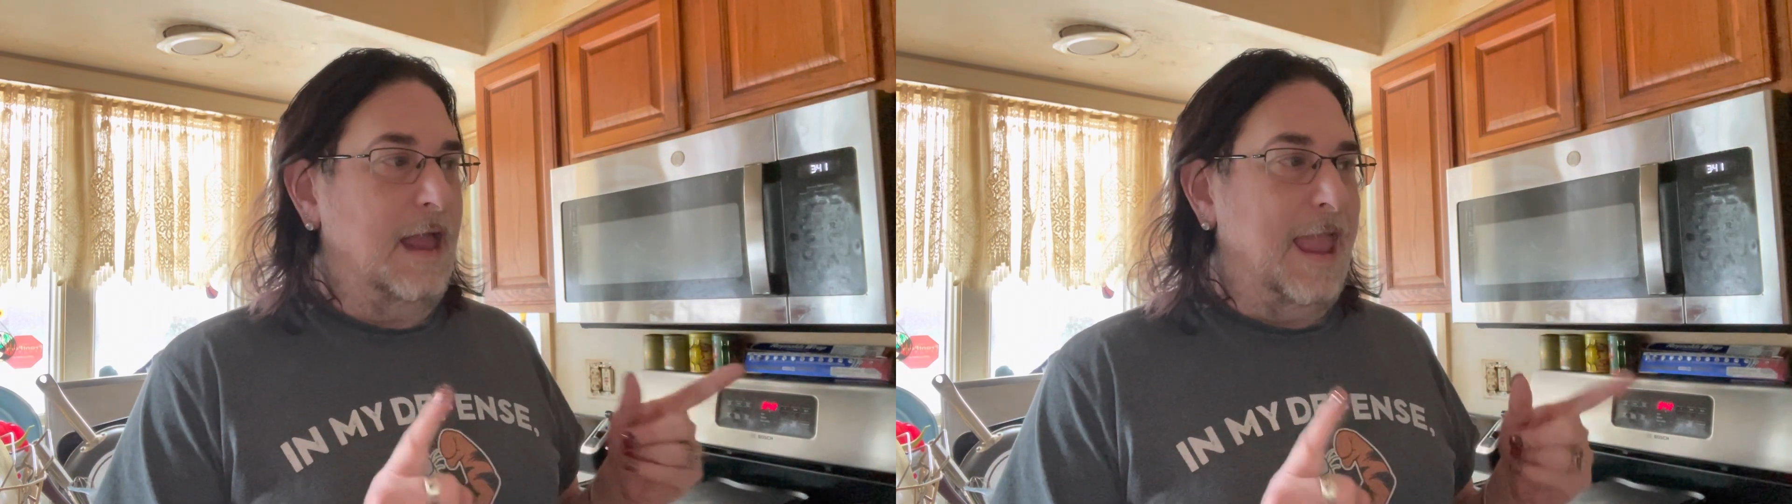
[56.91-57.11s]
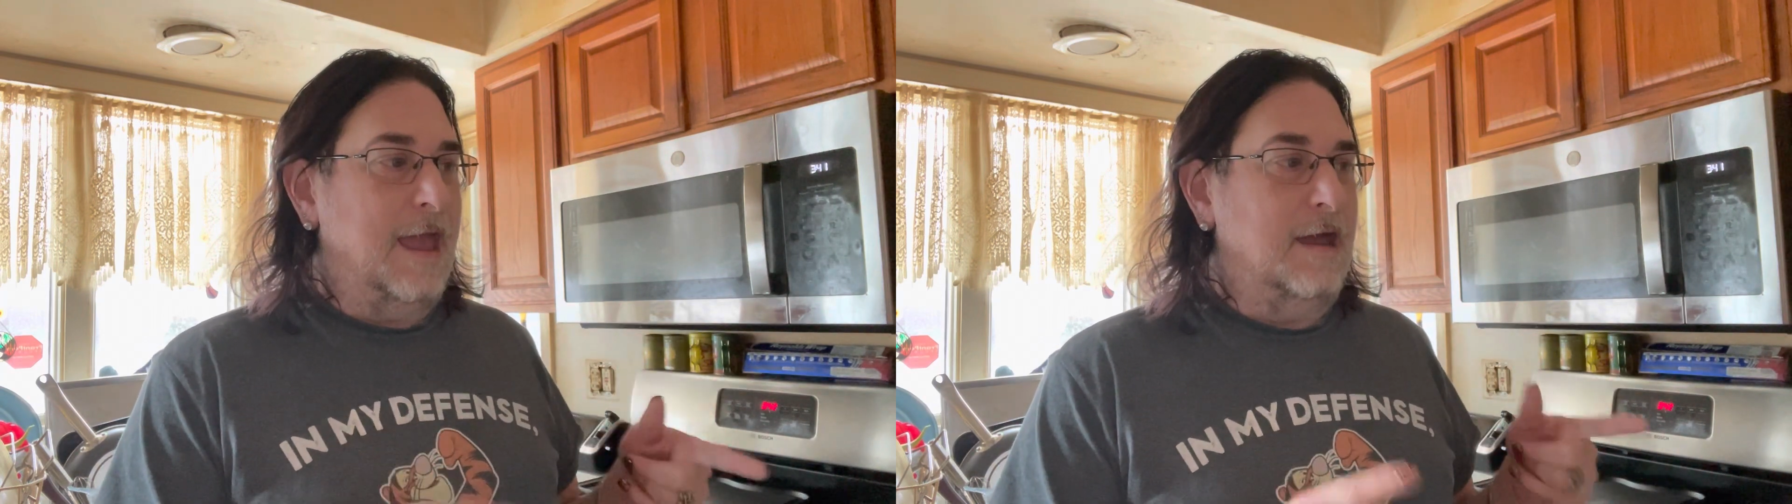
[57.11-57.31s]

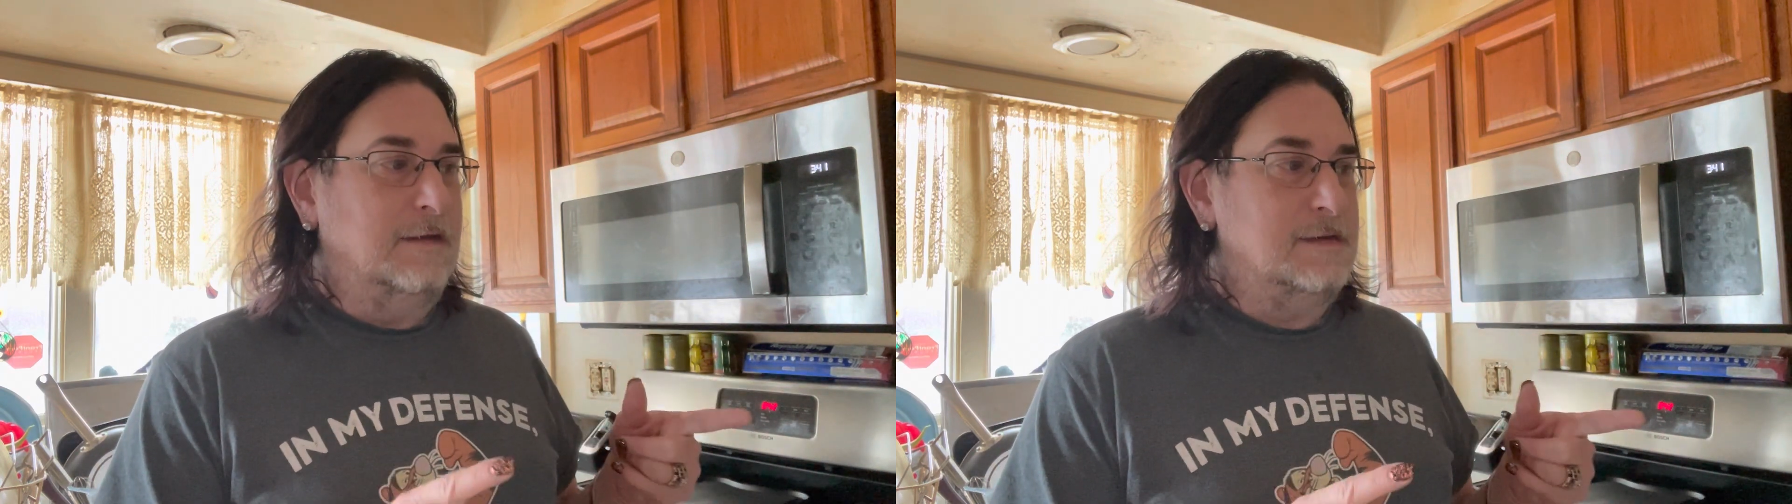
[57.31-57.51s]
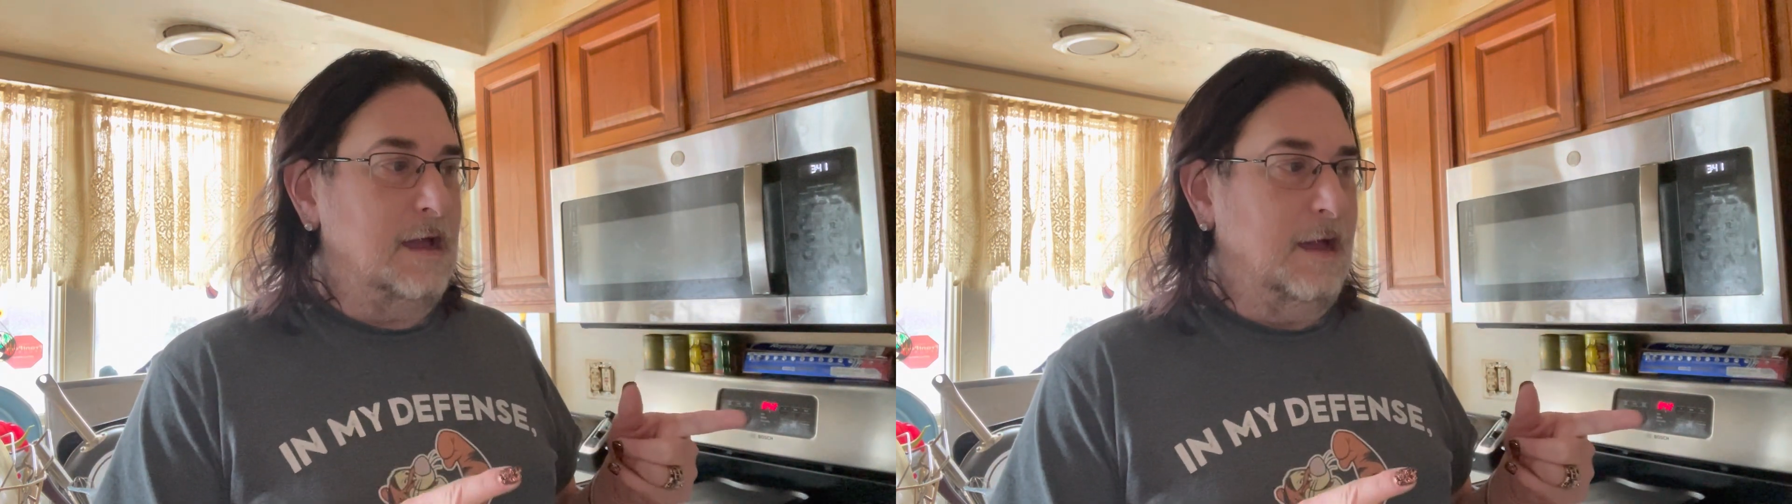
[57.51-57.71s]

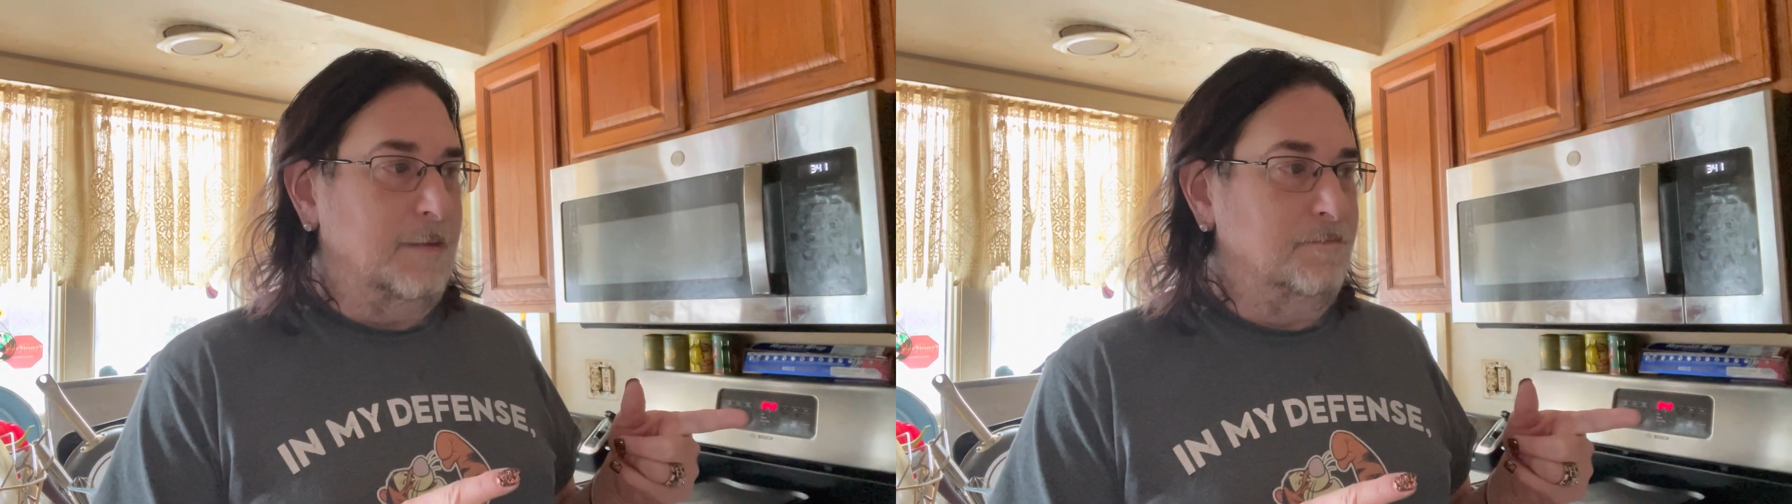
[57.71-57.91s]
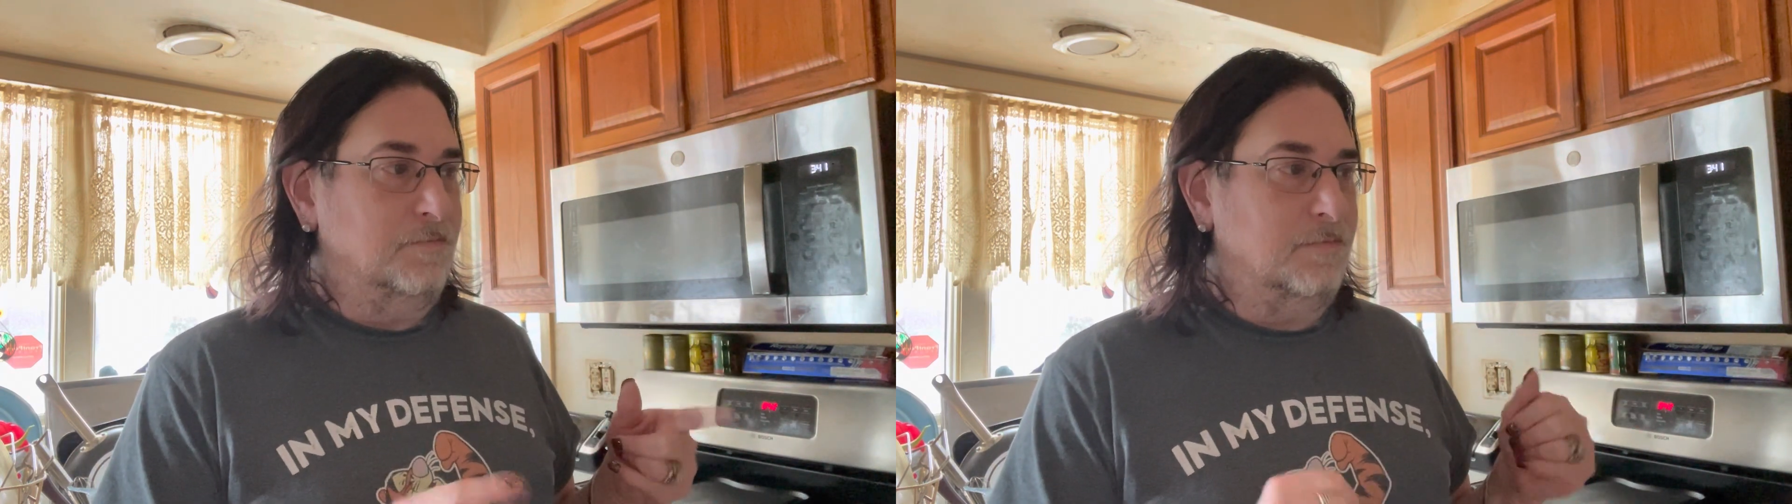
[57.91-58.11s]
and
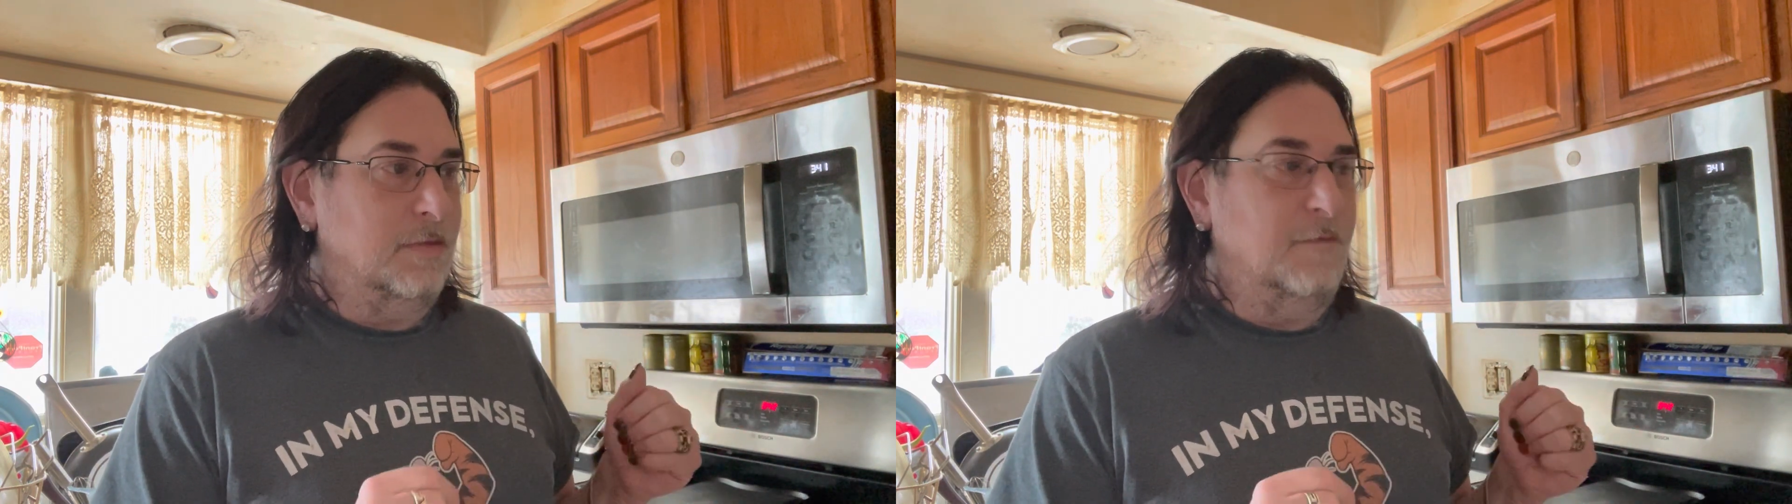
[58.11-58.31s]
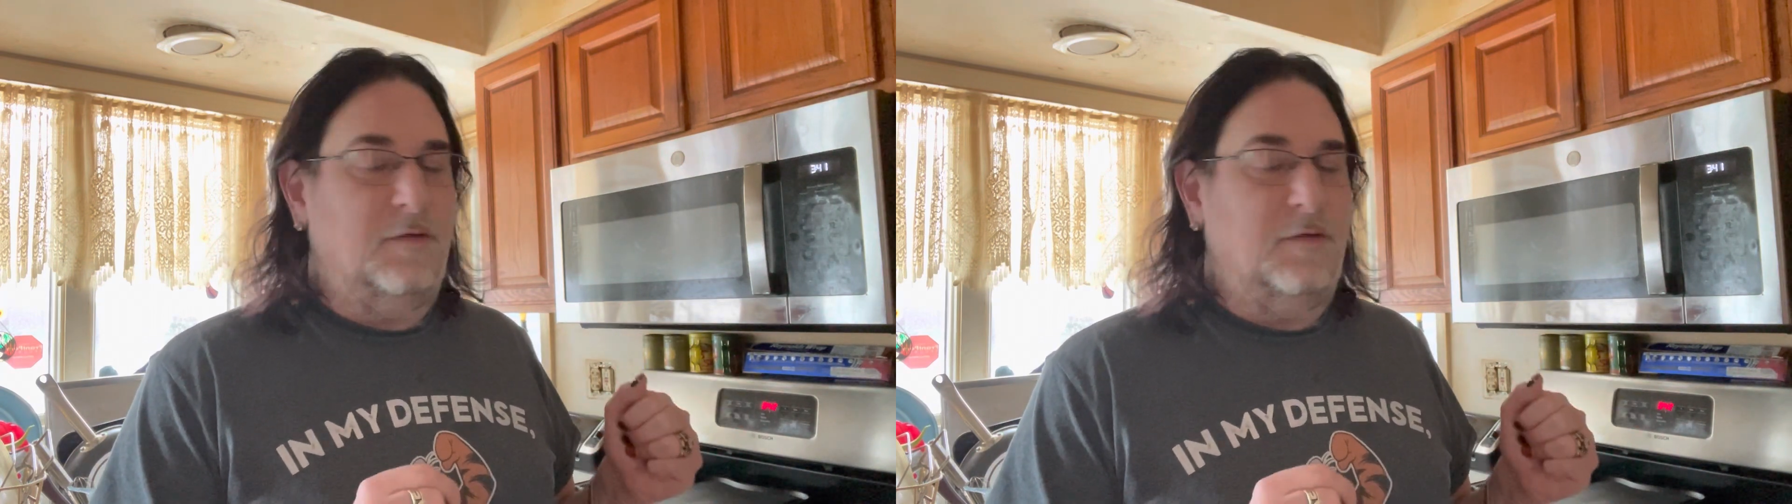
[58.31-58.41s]
the